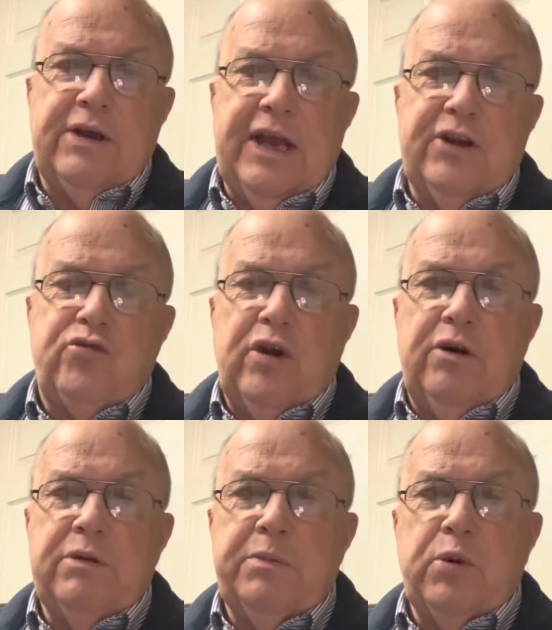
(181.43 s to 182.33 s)
Cantrell
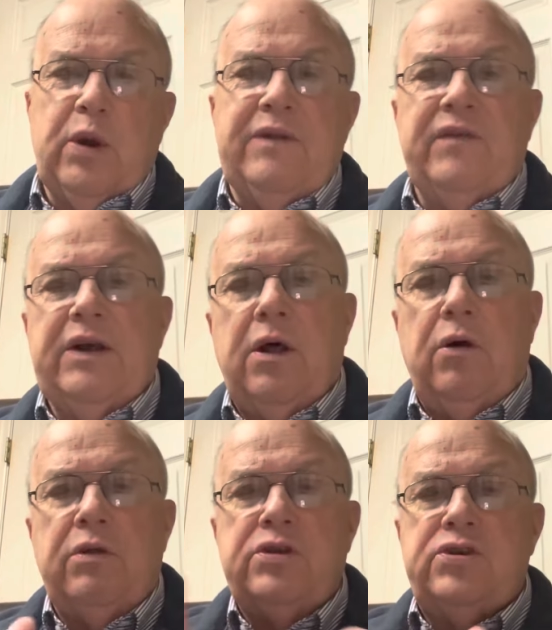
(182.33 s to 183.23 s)
with Meridianville
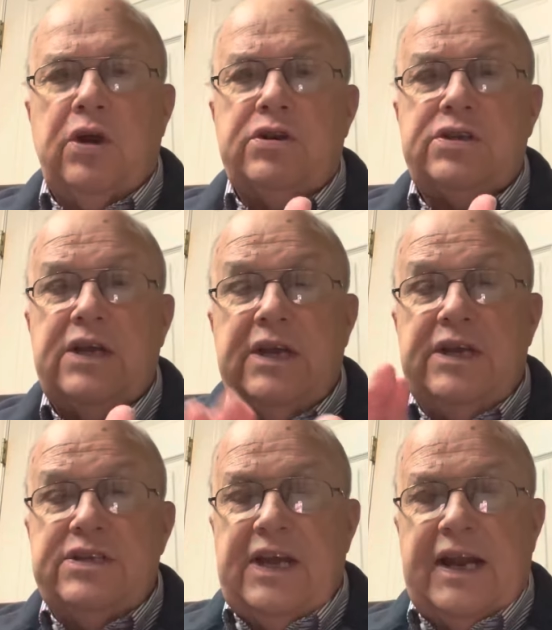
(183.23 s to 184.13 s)
Holy Church
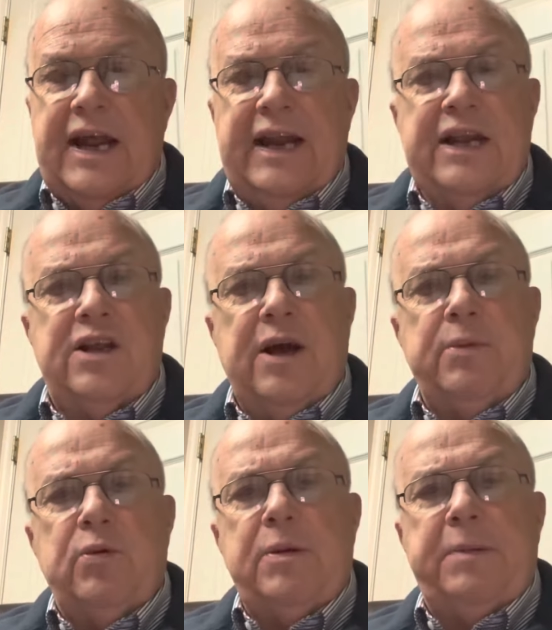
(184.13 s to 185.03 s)
saying I didn't come
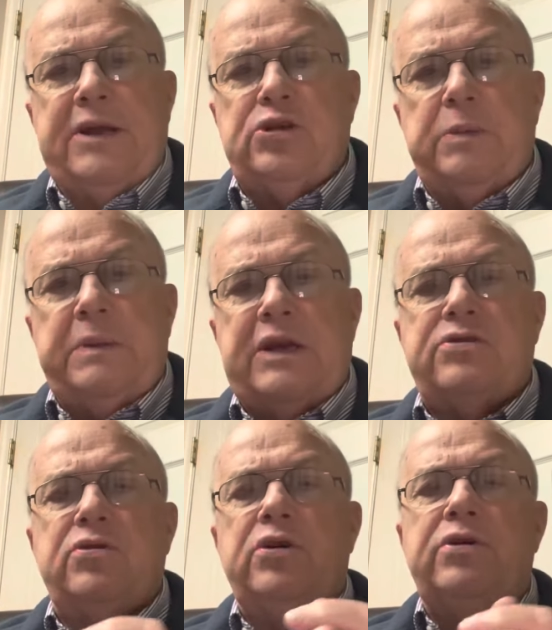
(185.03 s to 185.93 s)
to replace your
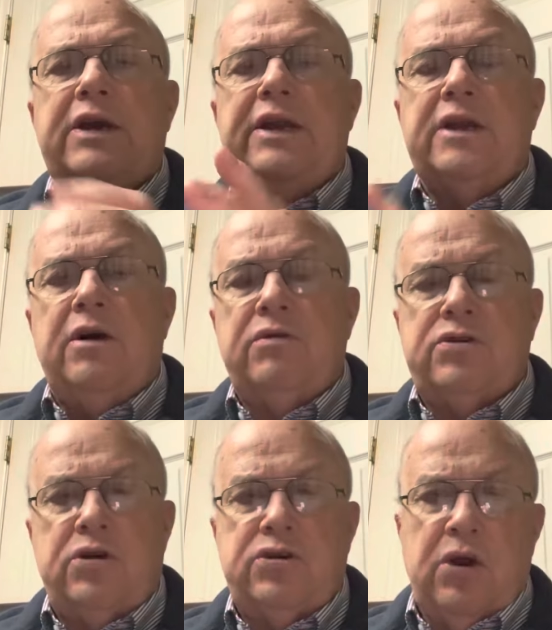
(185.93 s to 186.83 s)
minister. You getting to go to
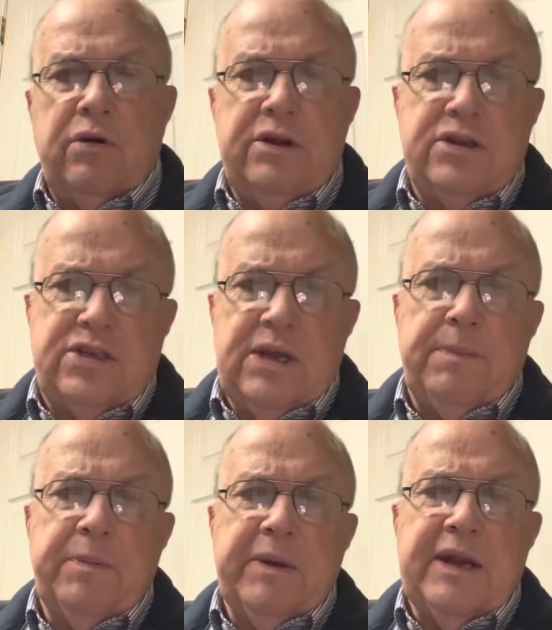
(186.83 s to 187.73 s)
church only to
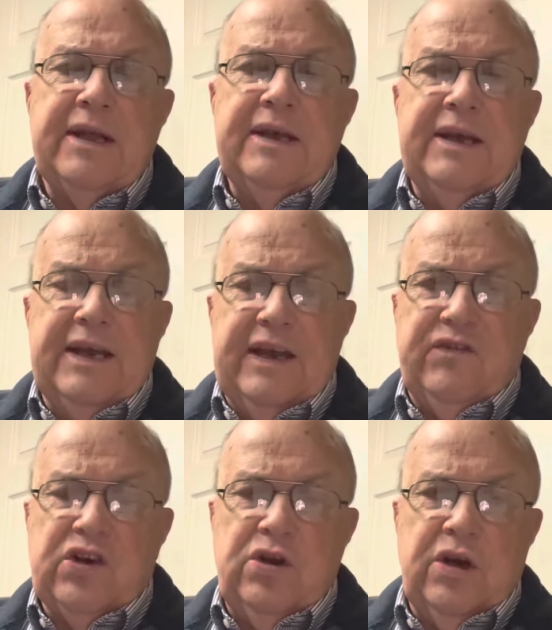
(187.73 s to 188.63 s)
supplement if
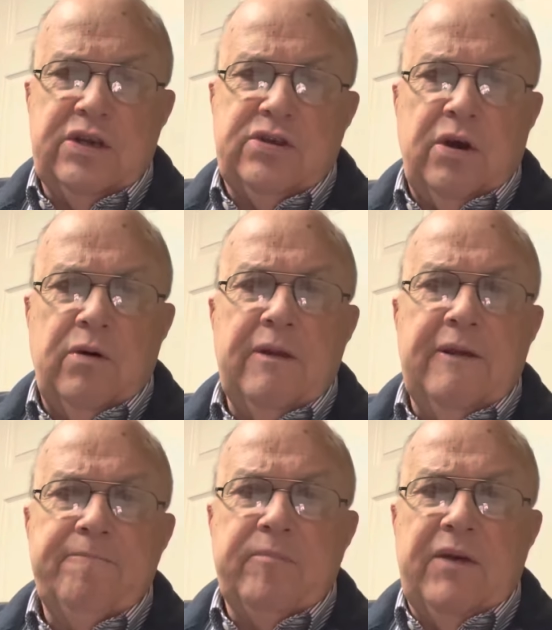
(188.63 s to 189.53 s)
I could. So
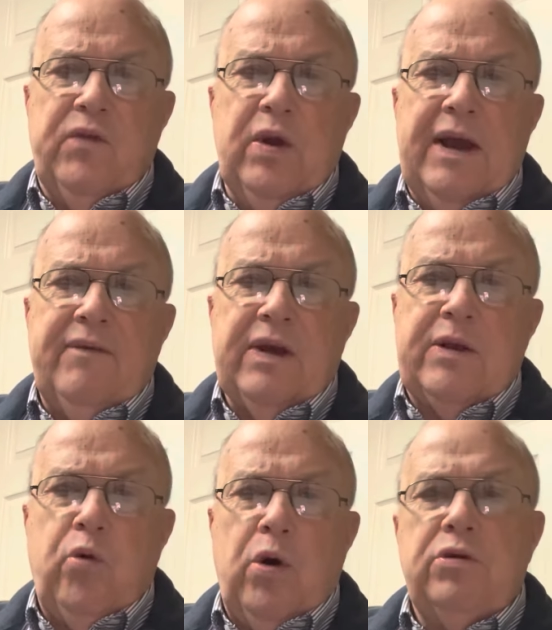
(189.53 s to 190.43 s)
if you have a
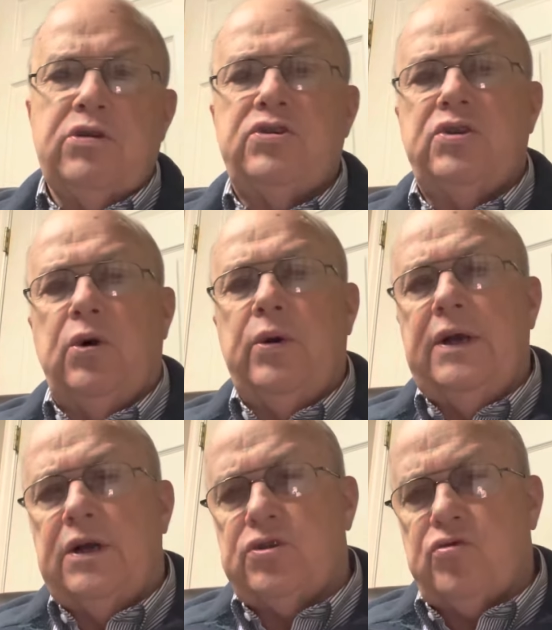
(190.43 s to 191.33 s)
quote, a story,
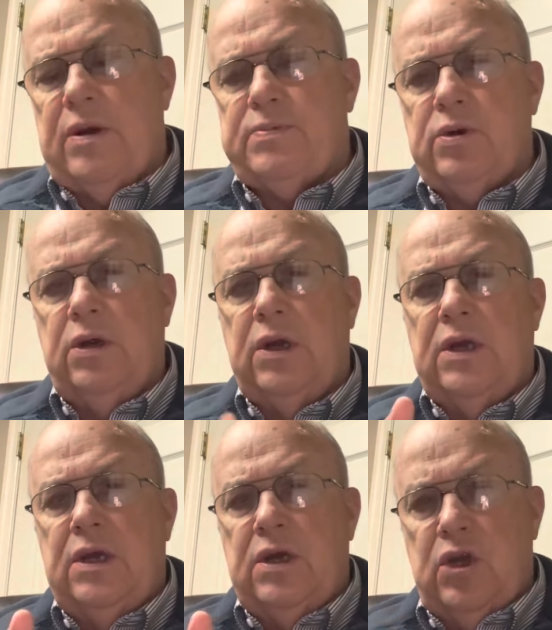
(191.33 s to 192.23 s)
a scripture,
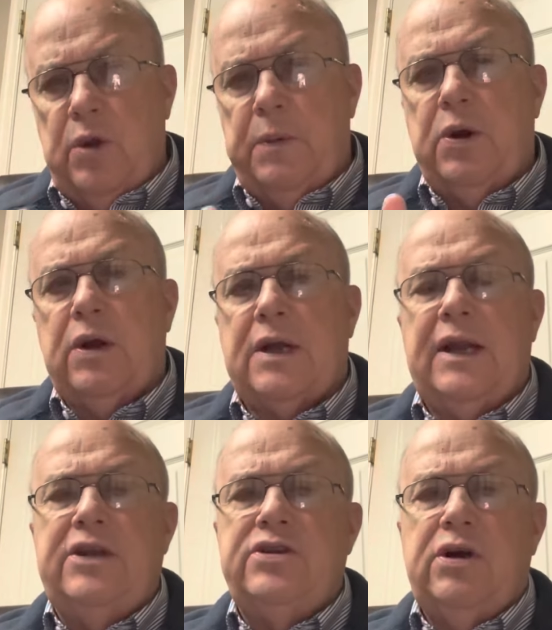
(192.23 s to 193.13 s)
humor, a
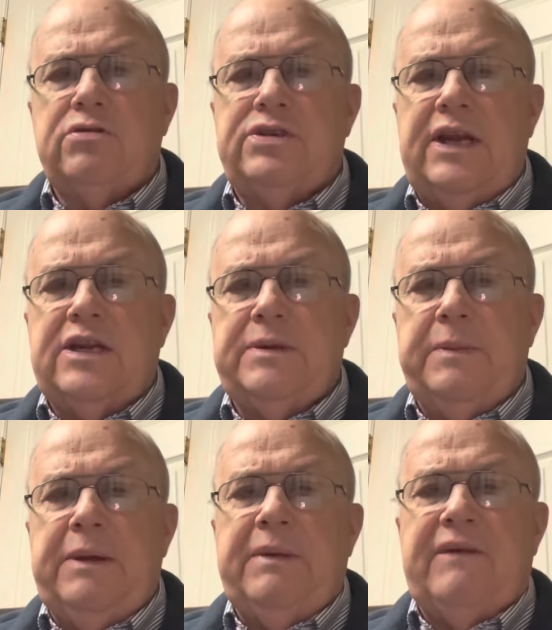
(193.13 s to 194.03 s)
clean joke, send it to
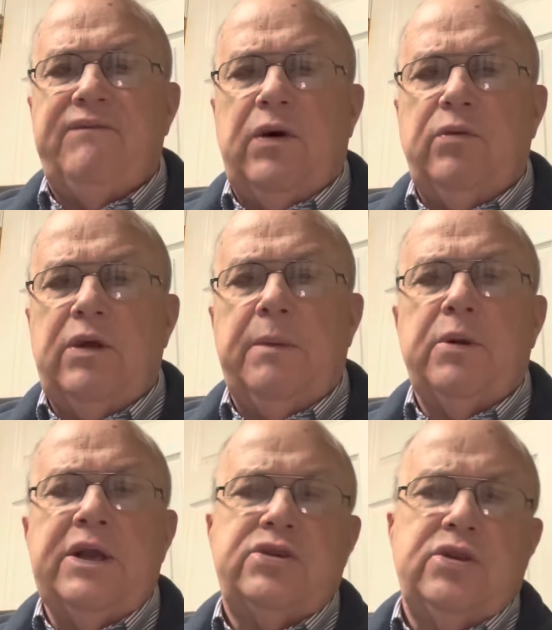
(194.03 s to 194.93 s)
me. My phone
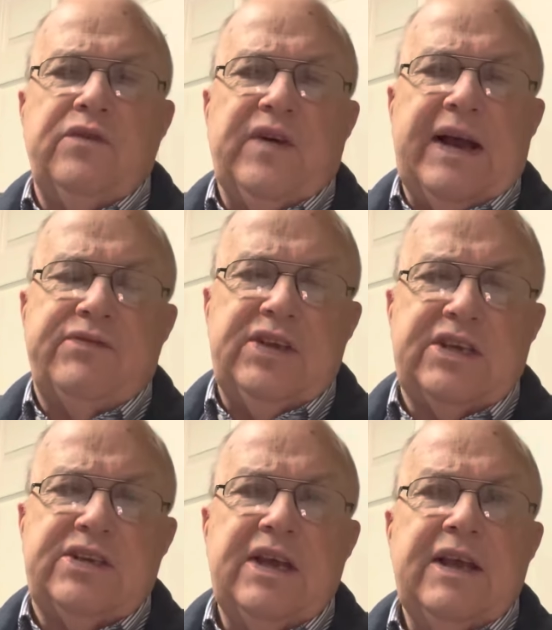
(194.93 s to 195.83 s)
number is
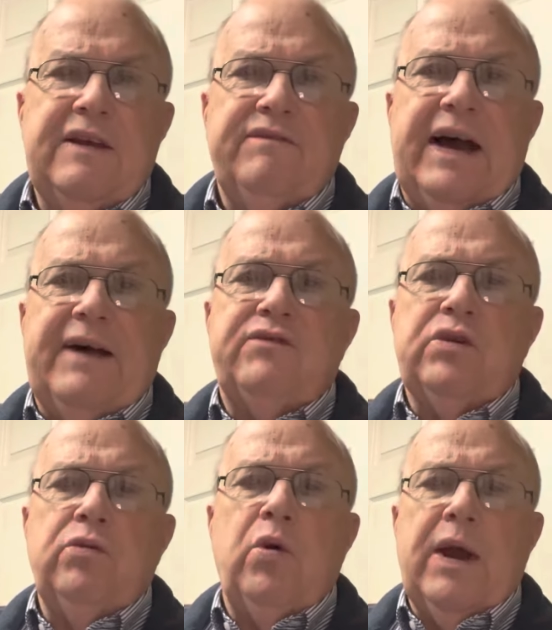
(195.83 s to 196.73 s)
256
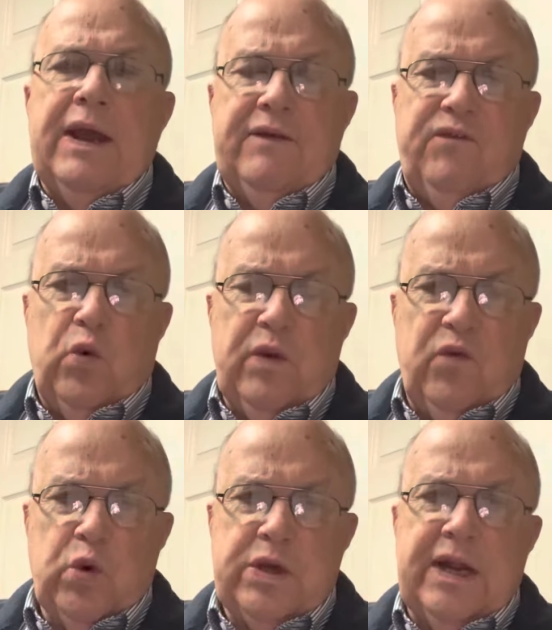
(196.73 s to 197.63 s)
508
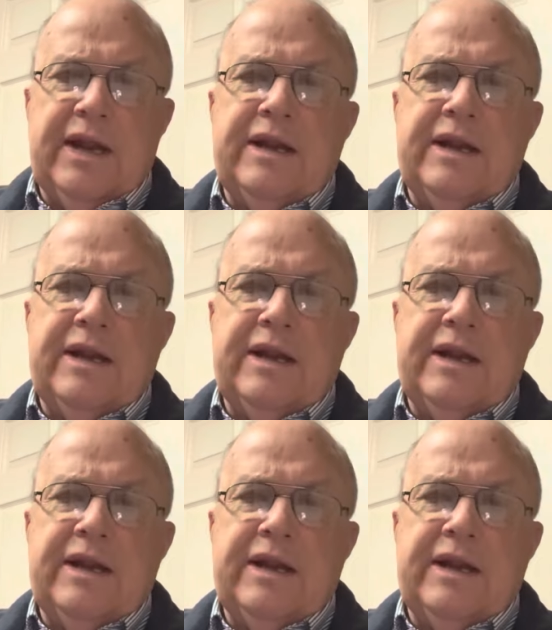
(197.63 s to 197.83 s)
4410.